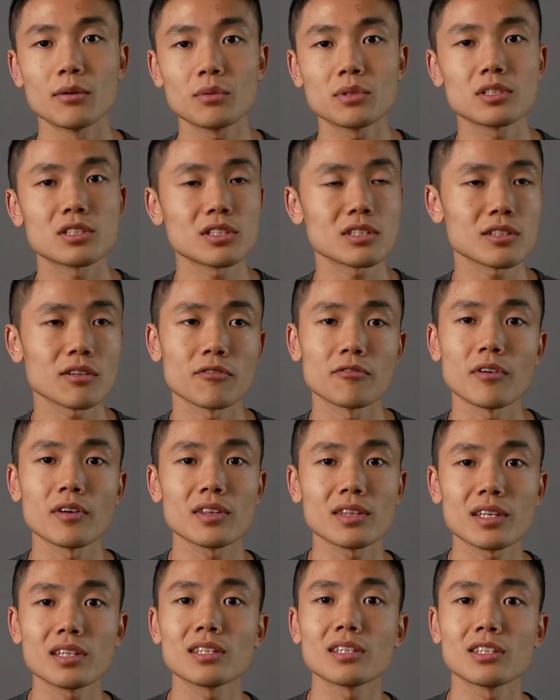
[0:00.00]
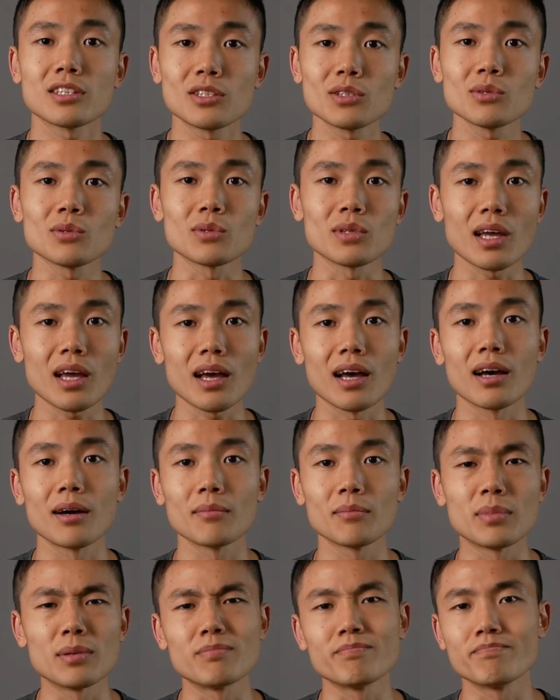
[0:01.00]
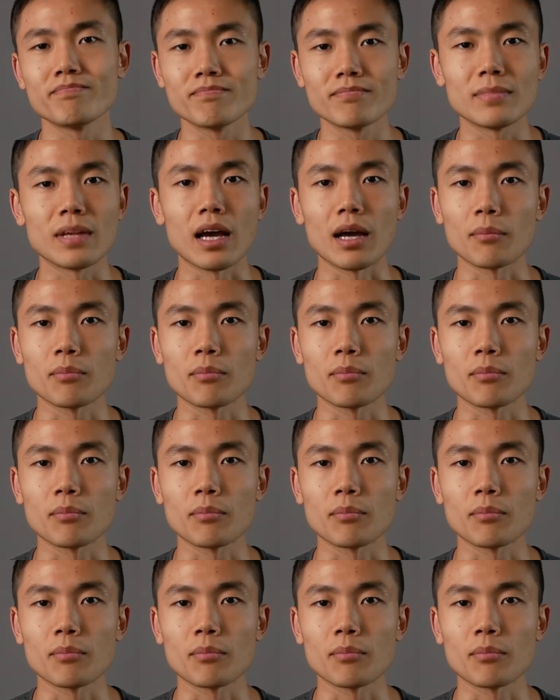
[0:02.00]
was just a fun thing to do, yeah, but yeah, I